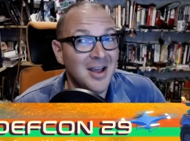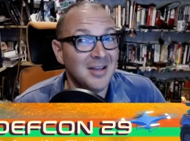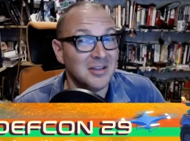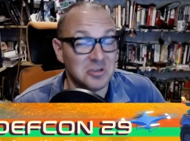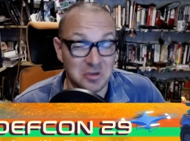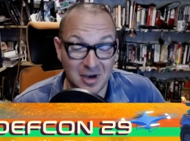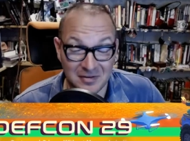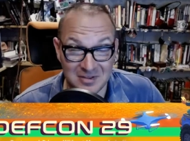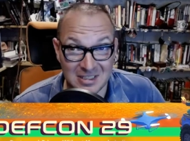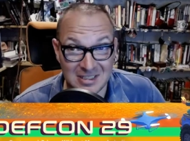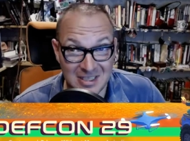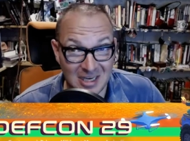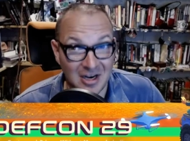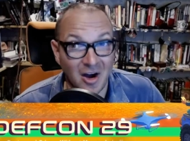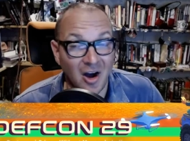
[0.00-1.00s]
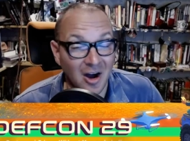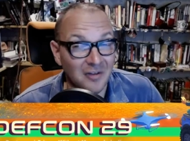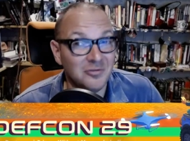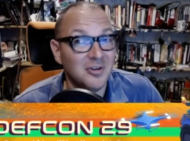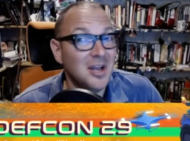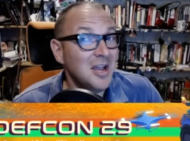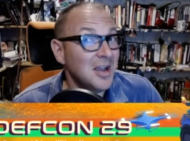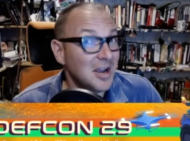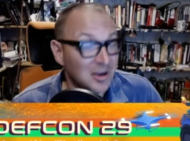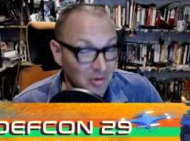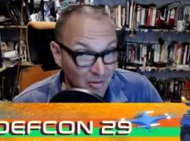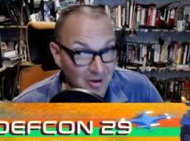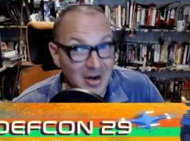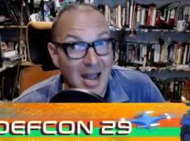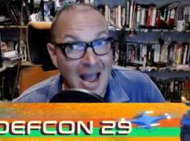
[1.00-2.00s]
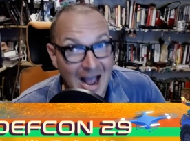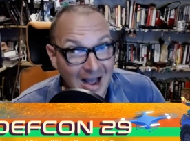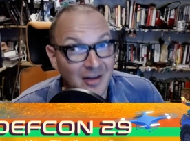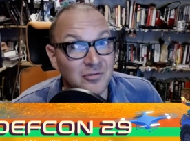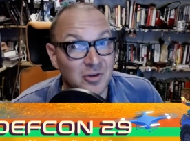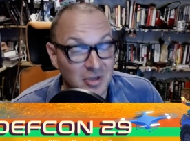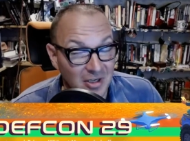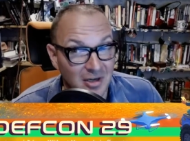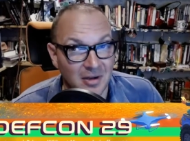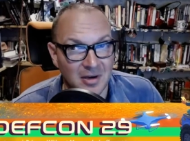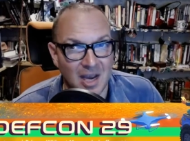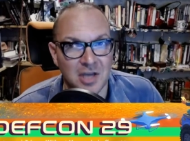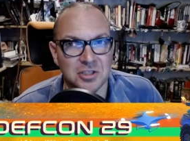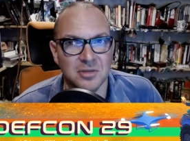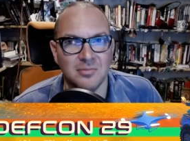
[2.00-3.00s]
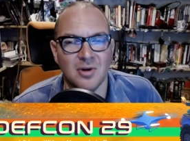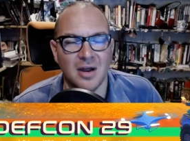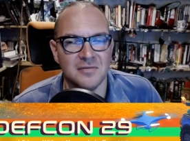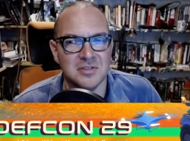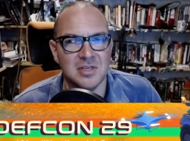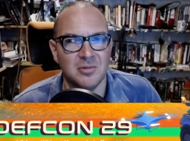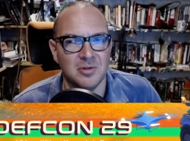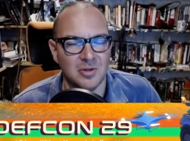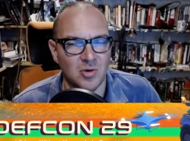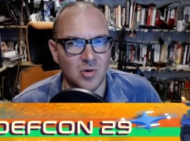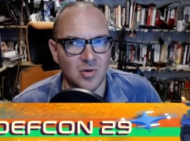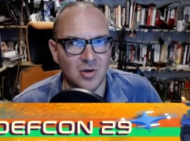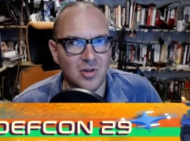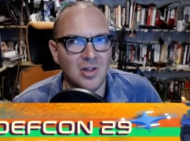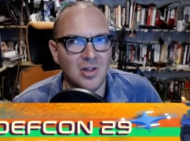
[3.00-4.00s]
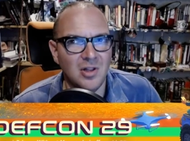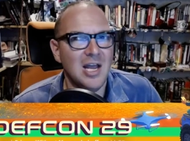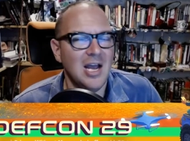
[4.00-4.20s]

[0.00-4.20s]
that you have to tick off in order to have good location privacy with Google.